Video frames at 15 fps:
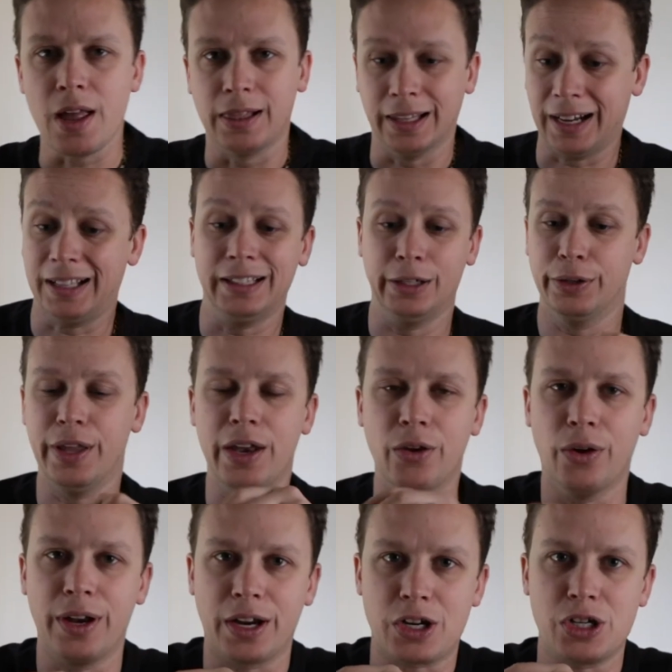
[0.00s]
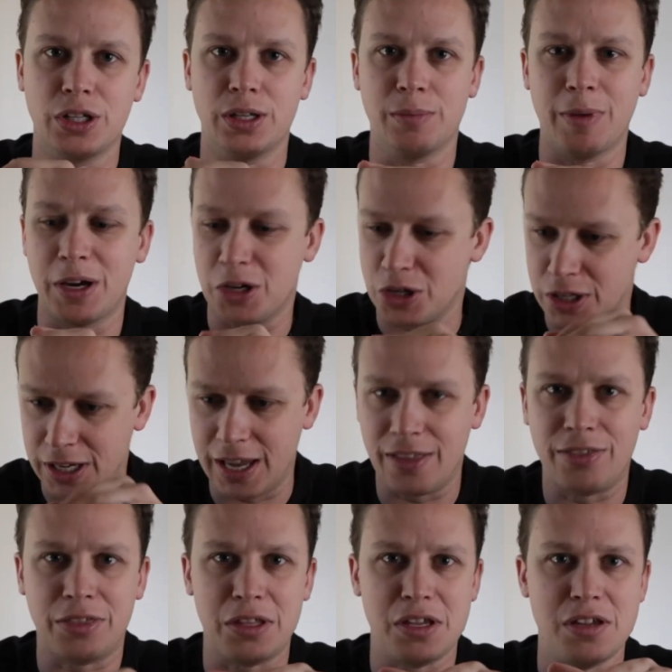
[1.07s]
Luckily on that night I actually managed to
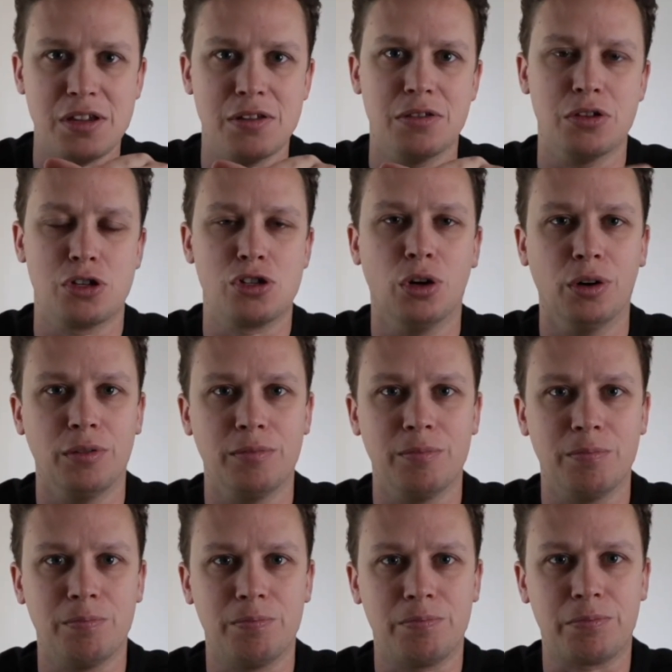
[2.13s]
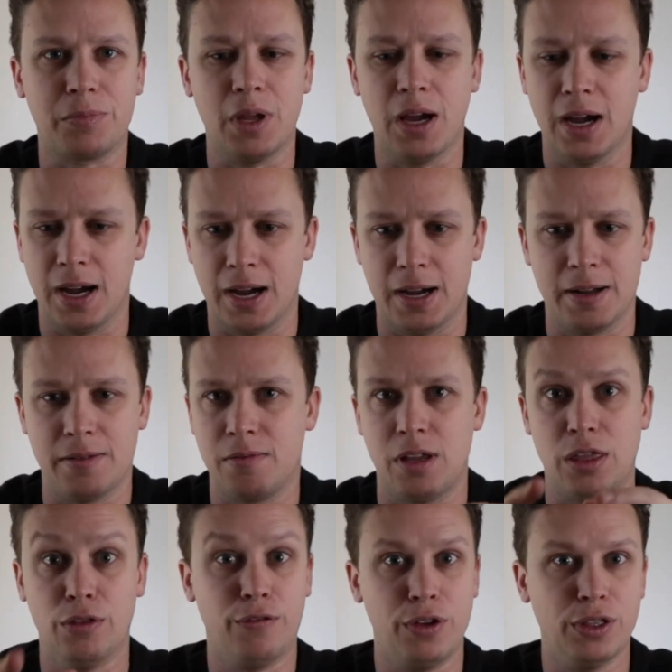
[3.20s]
get the shot
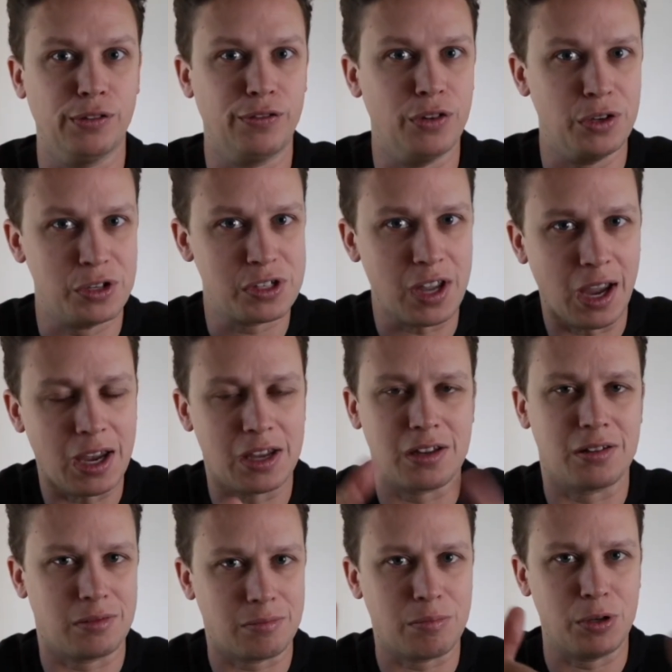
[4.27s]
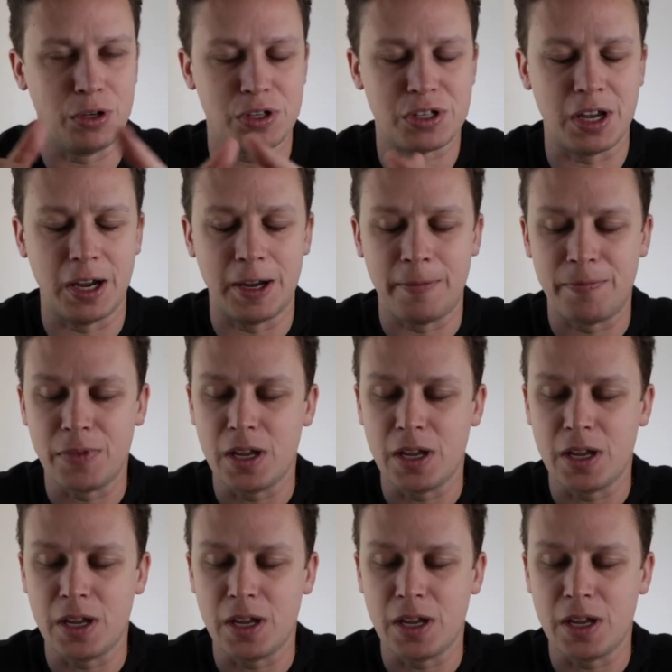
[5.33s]
in the first take per se.